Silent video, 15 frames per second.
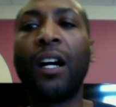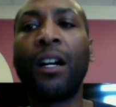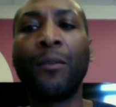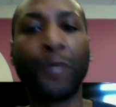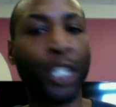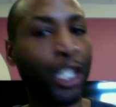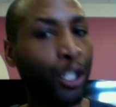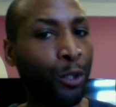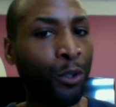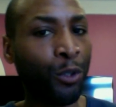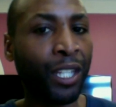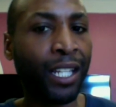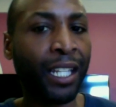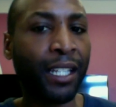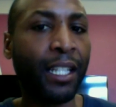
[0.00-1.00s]
youth
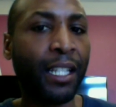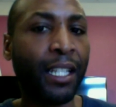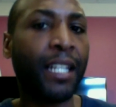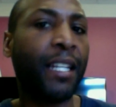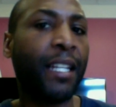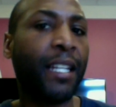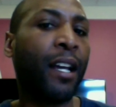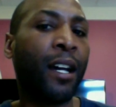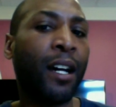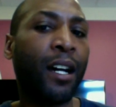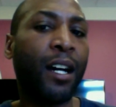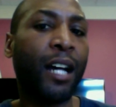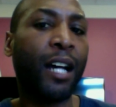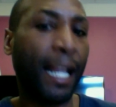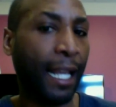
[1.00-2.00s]
in the
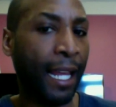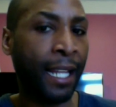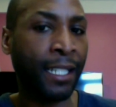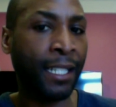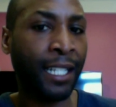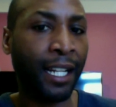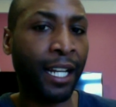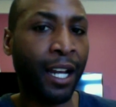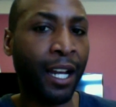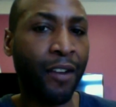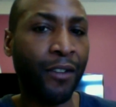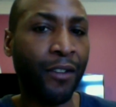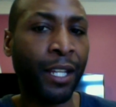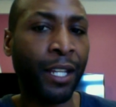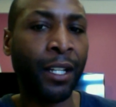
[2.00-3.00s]
Atlanta
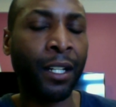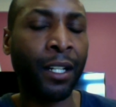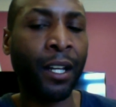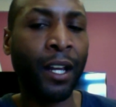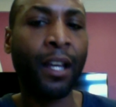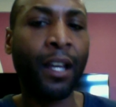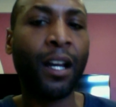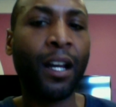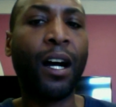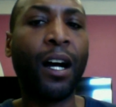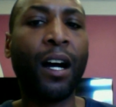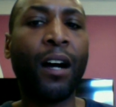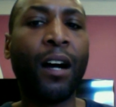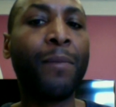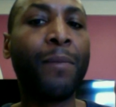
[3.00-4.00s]
area
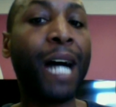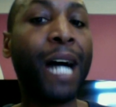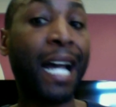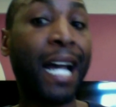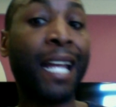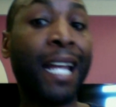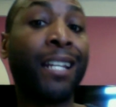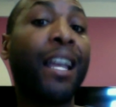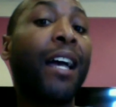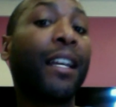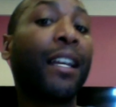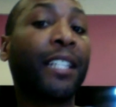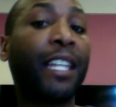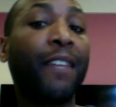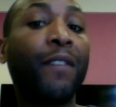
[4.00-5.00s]
by
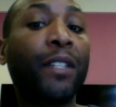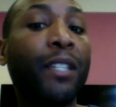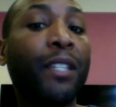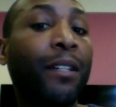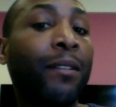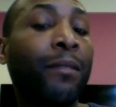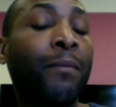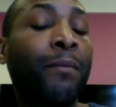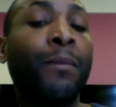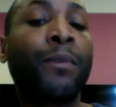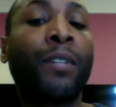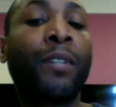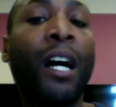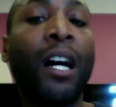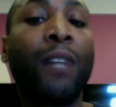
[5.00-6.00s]
giving them
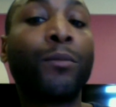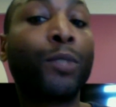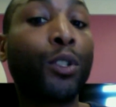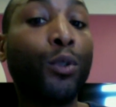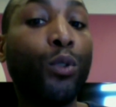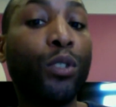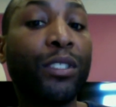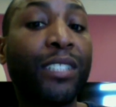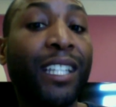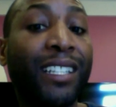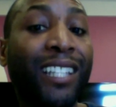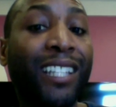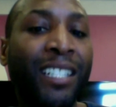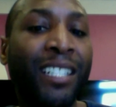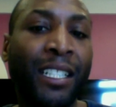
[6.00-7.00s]
tools that
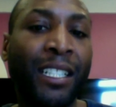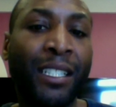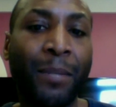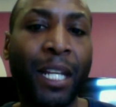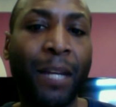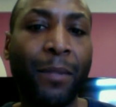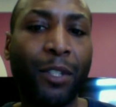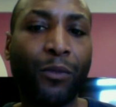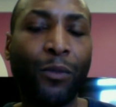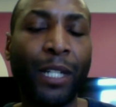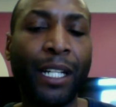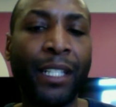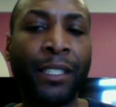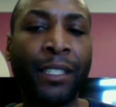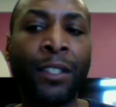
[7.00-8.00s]
they need to be able to
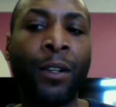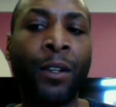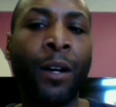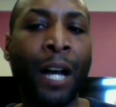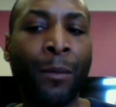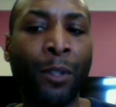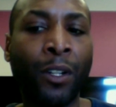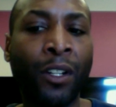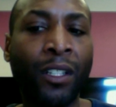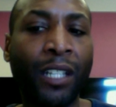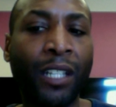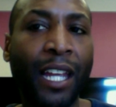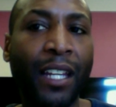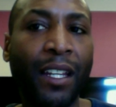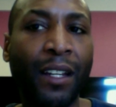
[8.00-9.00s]
read. So I'm currently
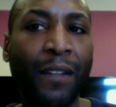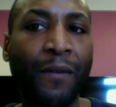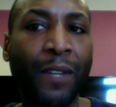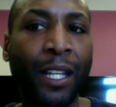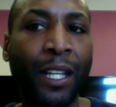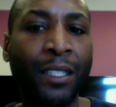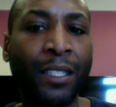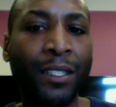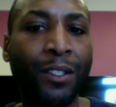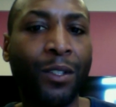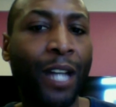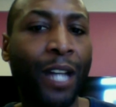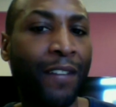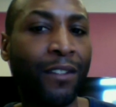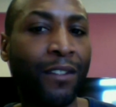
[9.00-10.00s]
at an event. So
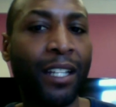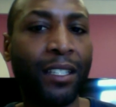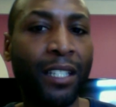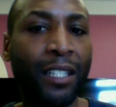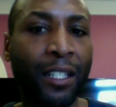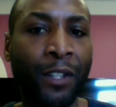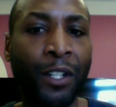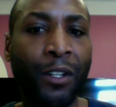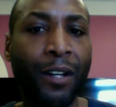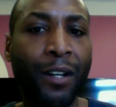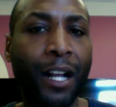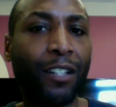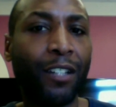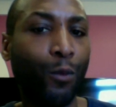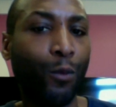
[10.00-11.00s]
after I leave here,
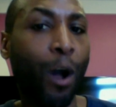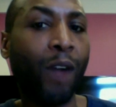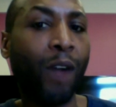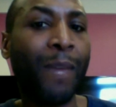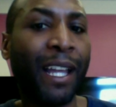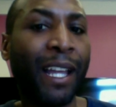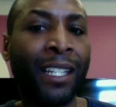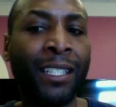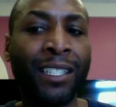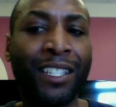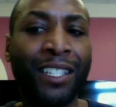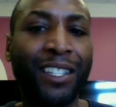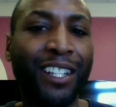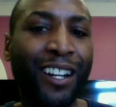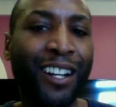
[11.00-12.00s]
I'll walk back into
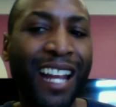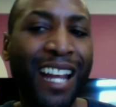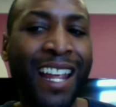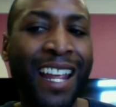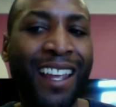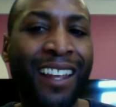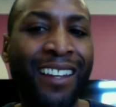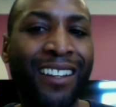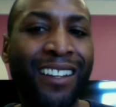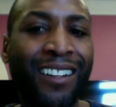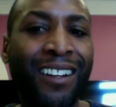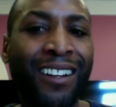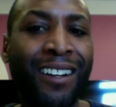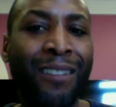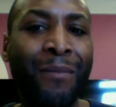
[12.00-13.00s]
there. And
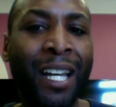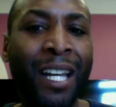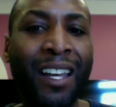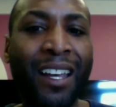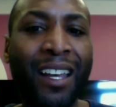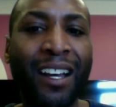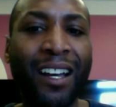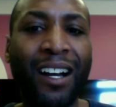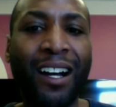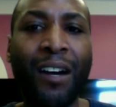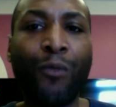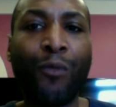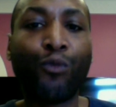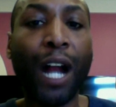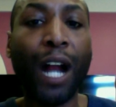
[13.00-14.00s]

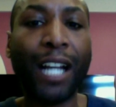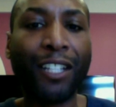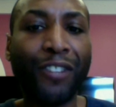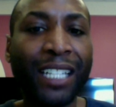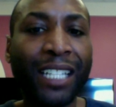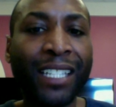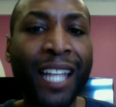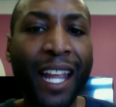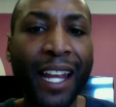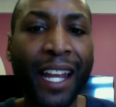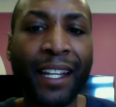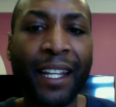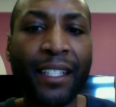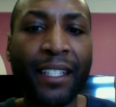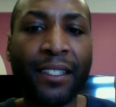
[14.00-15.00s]
Roderick Tate
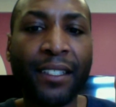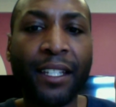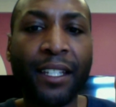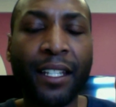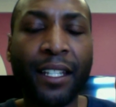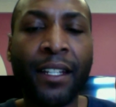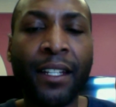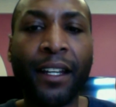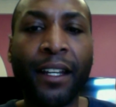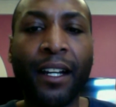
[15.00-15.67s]
is the